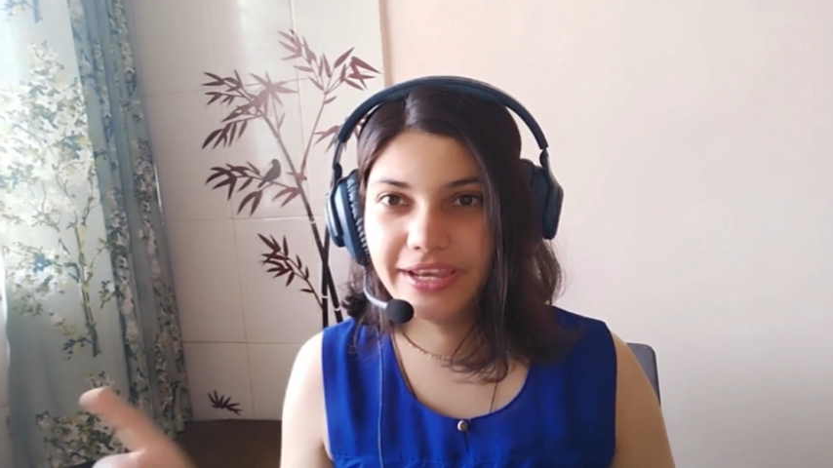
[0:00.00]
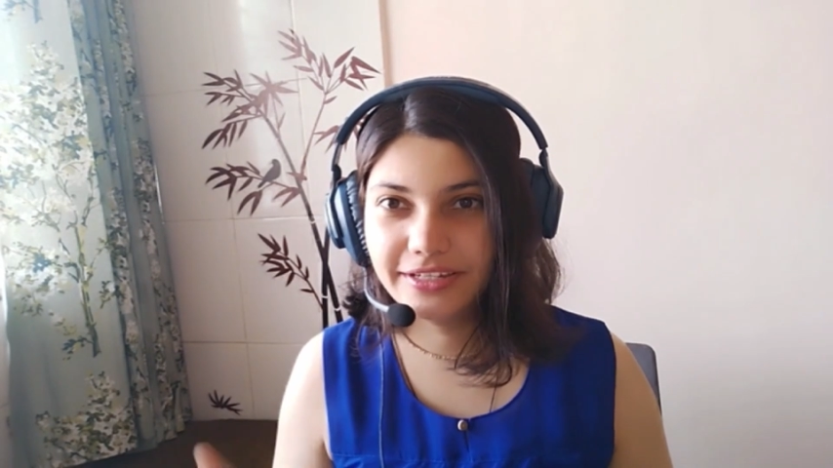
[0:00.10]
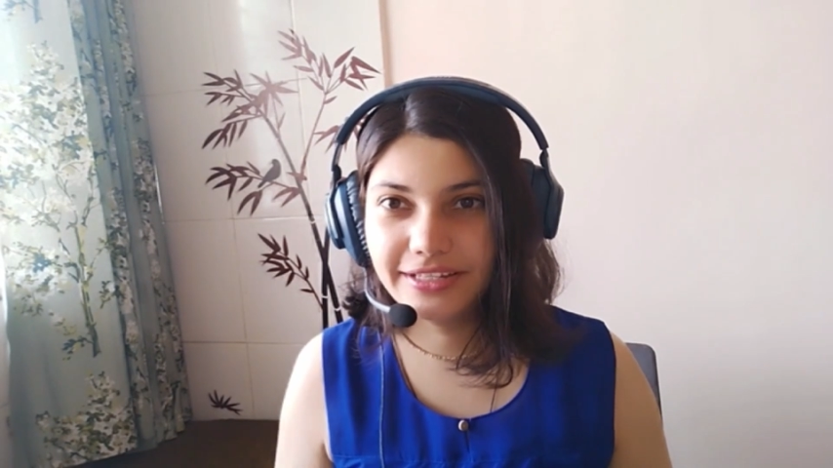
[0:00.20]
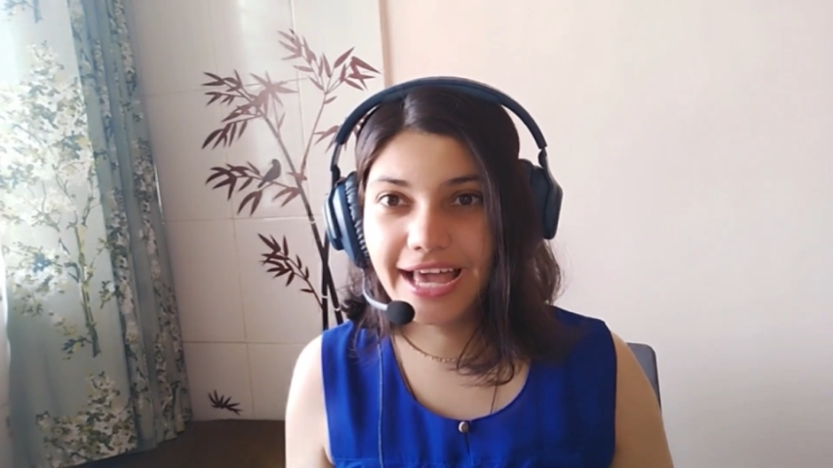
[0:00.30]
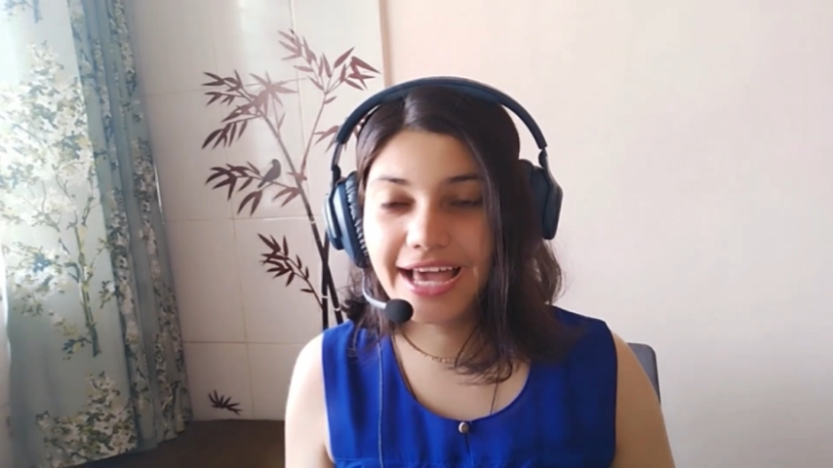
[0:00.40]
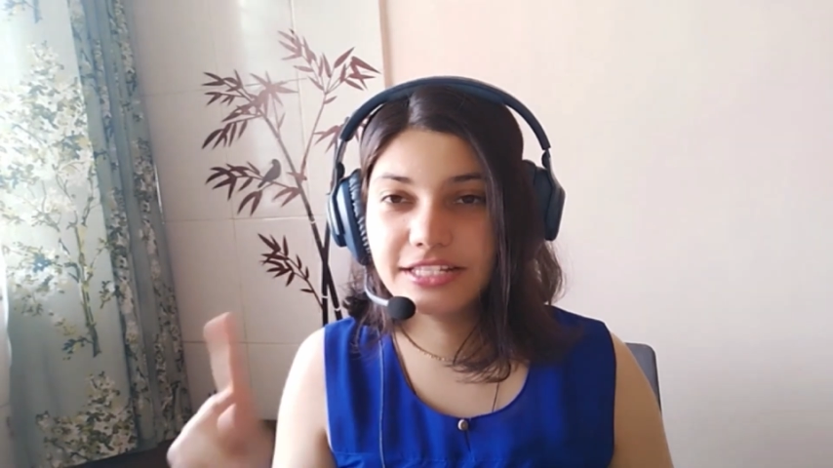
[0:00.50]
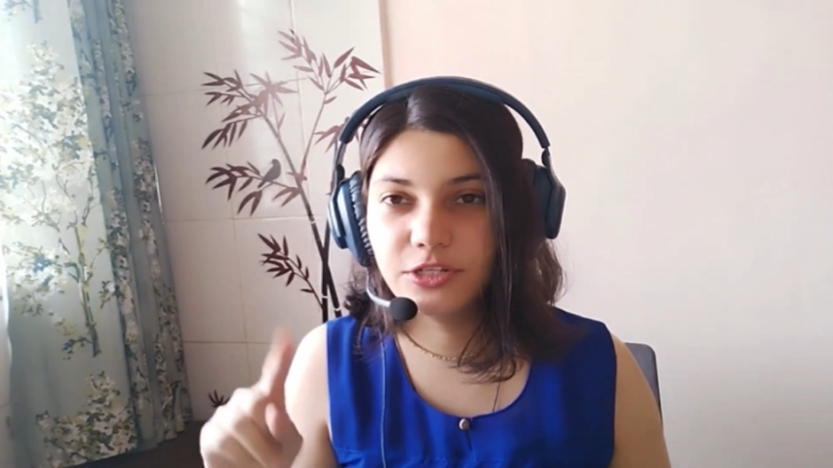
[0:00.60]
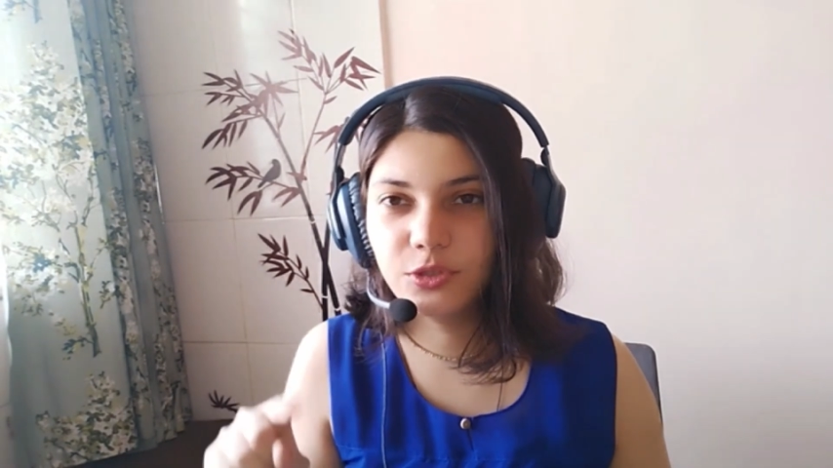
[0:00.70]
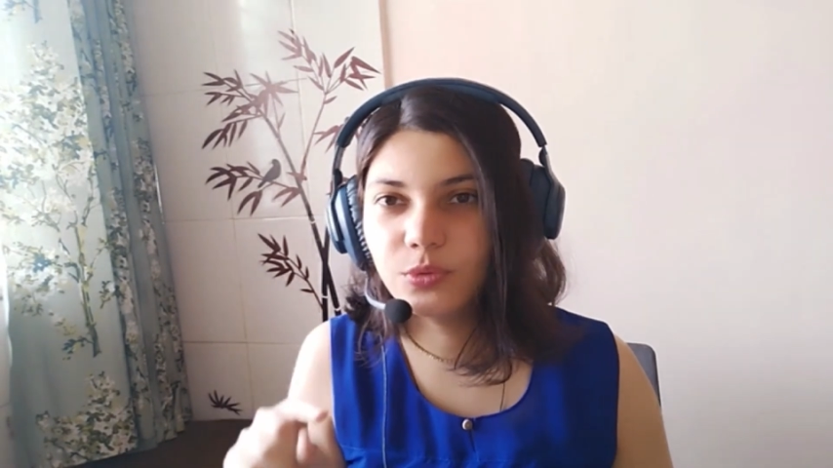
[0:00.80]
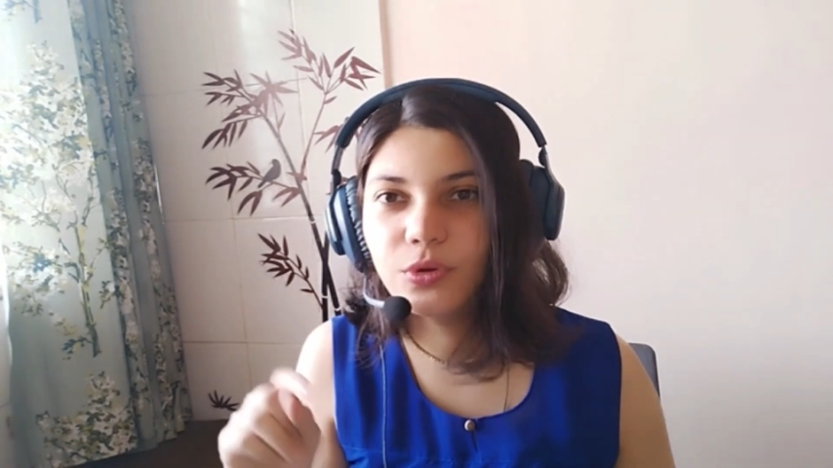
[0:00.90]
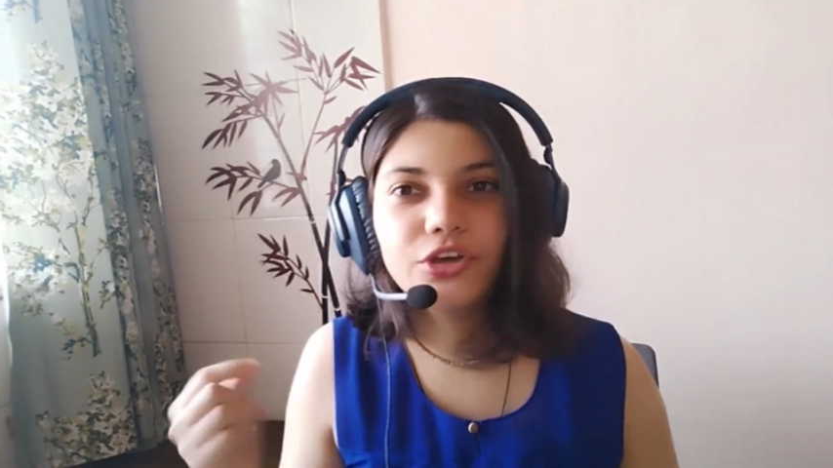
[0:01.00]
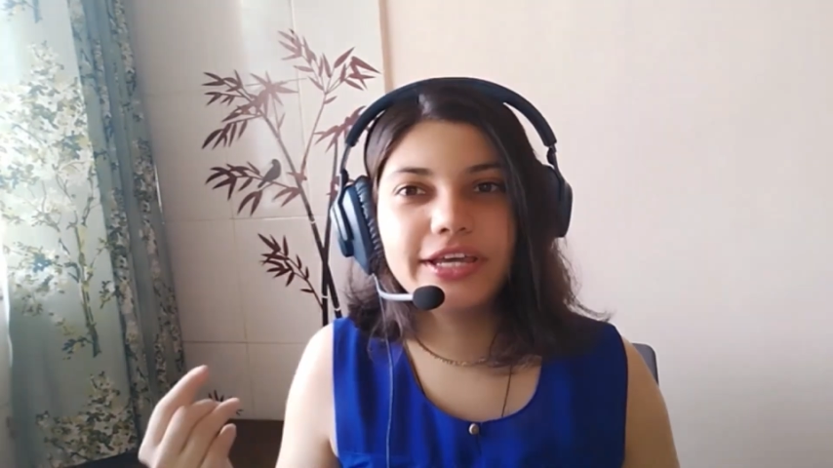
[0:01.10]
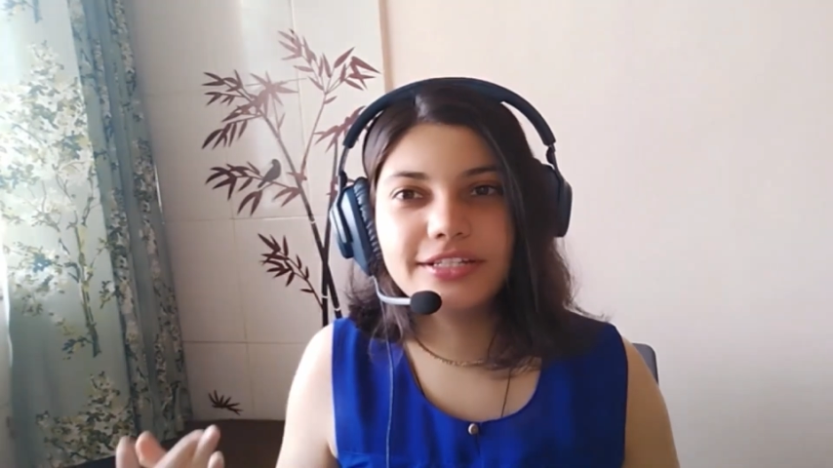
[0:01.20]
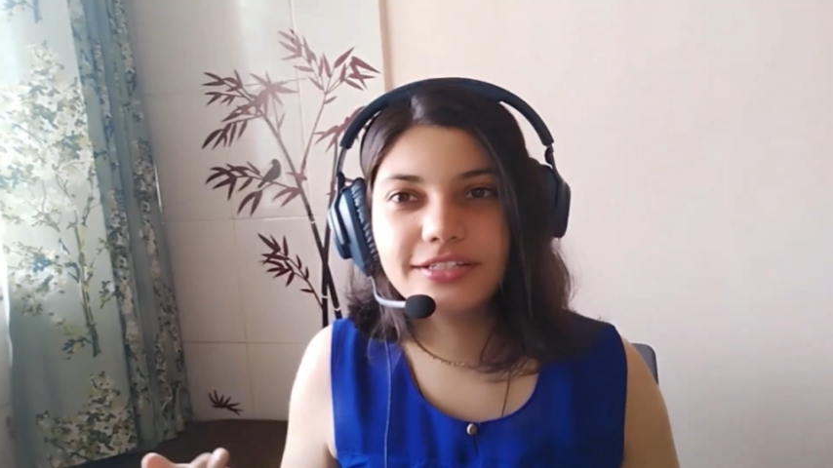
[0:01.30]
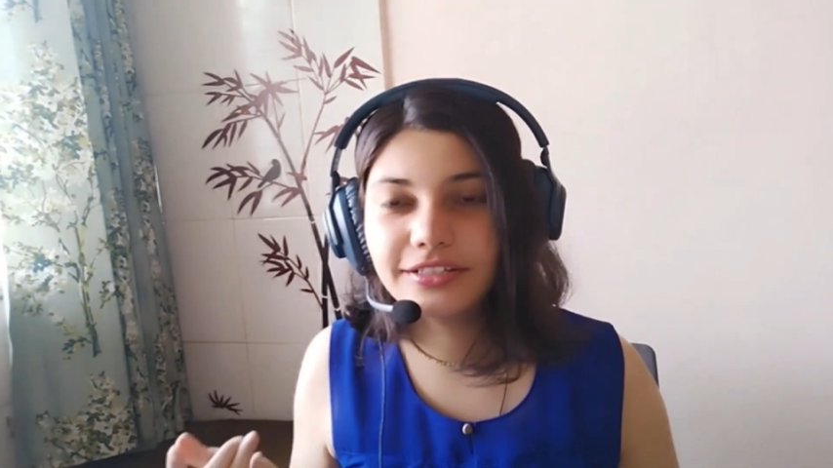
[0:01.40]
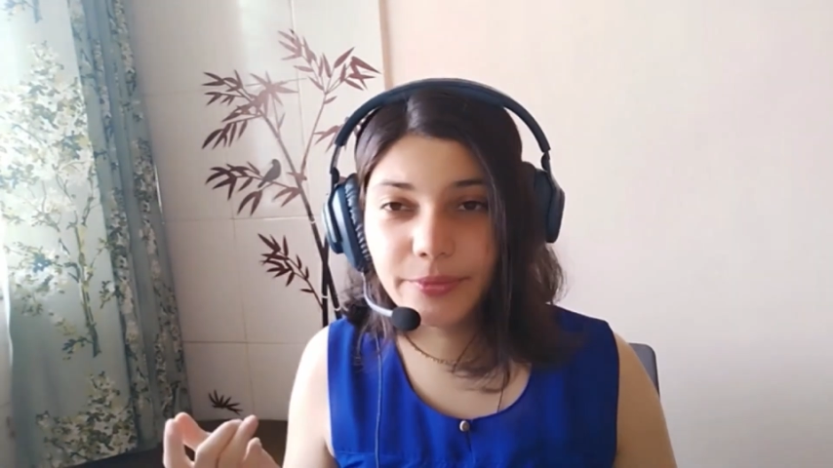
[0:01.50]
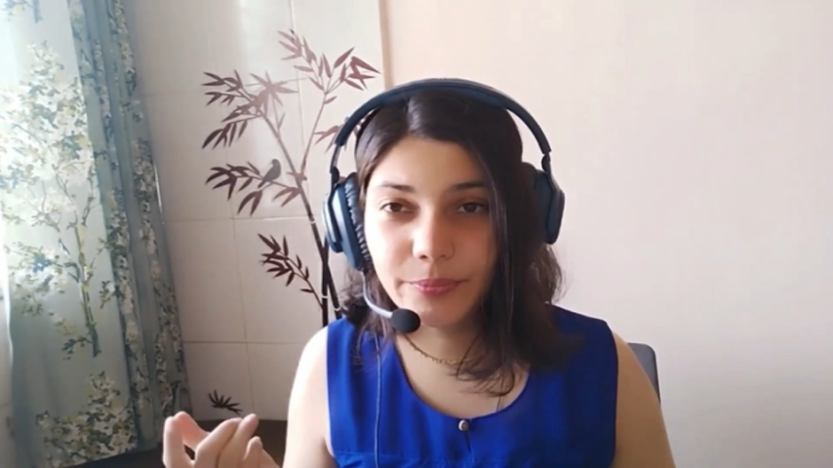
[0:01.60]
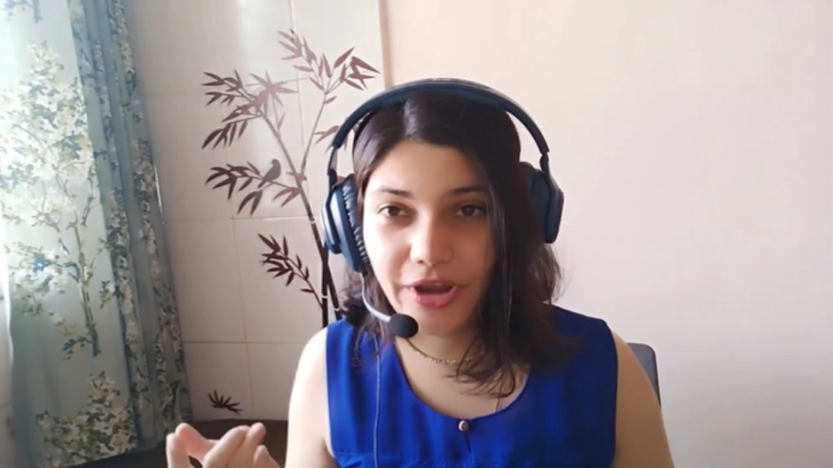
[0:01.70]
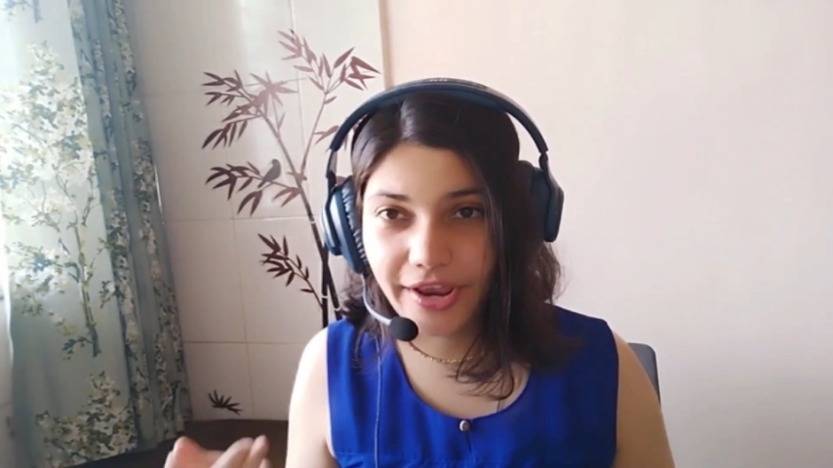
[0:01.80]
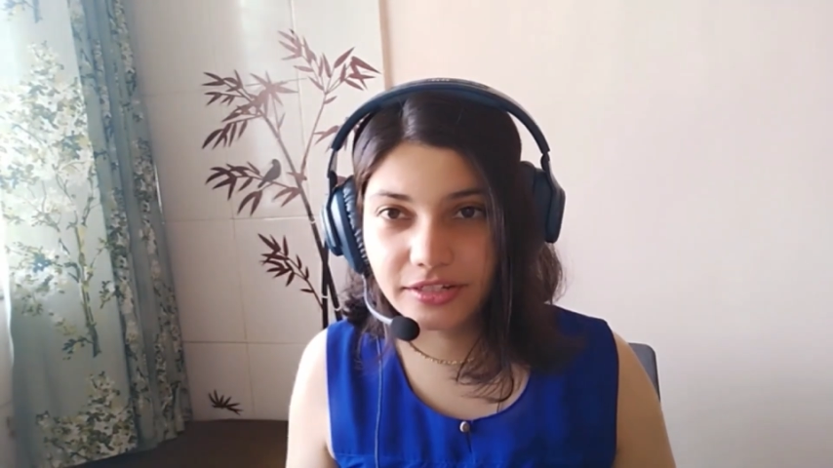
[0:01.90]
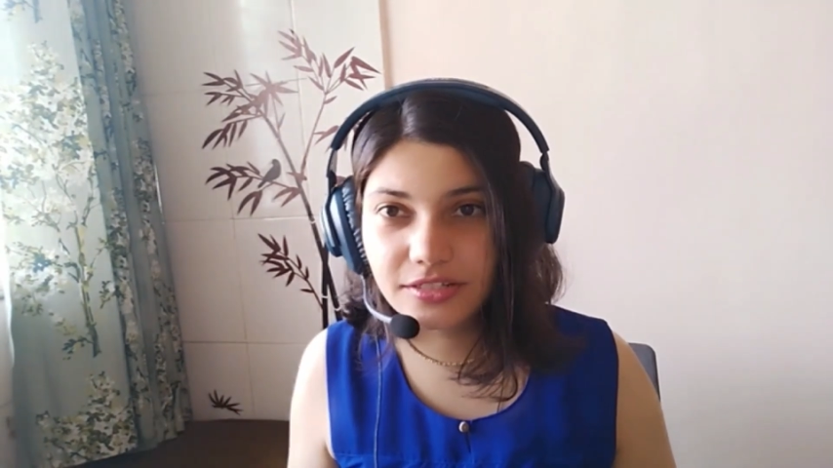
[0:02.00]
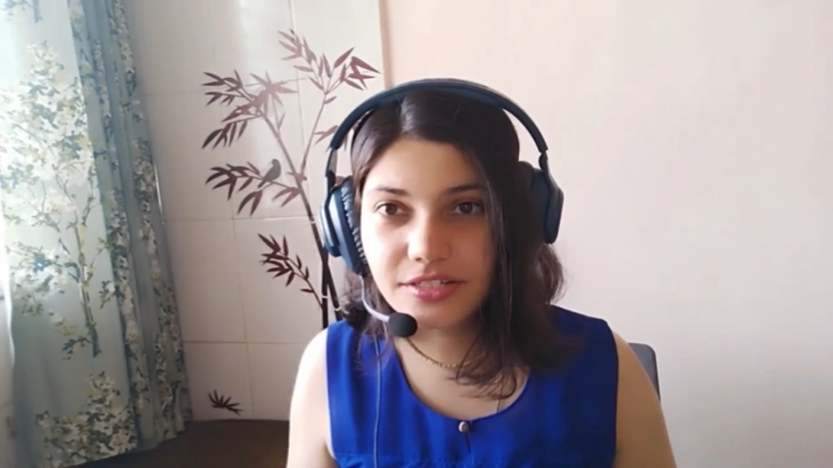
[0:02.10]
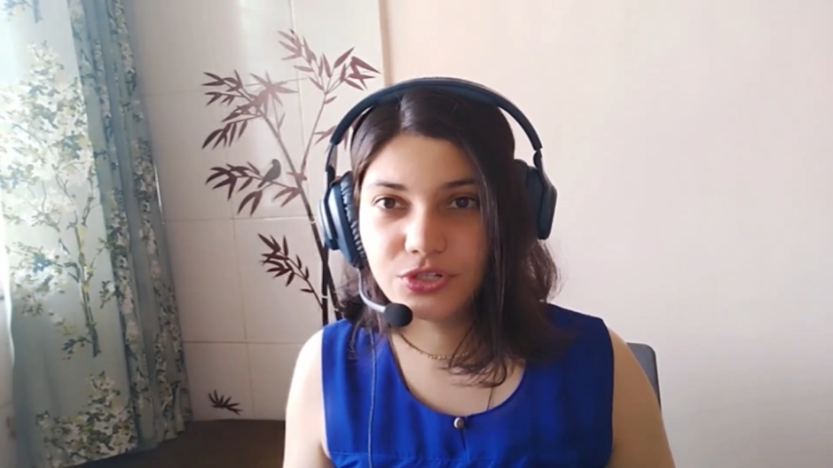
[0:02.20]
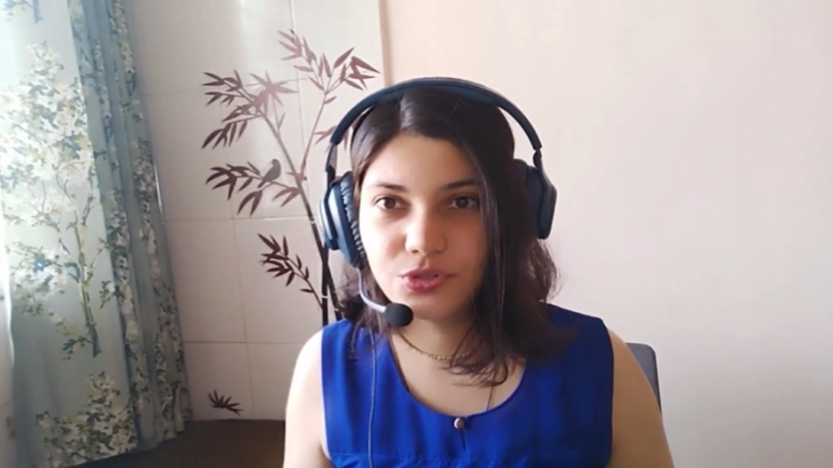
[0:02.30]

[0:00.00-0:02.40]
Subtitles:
editing hacks that you or your editor can practice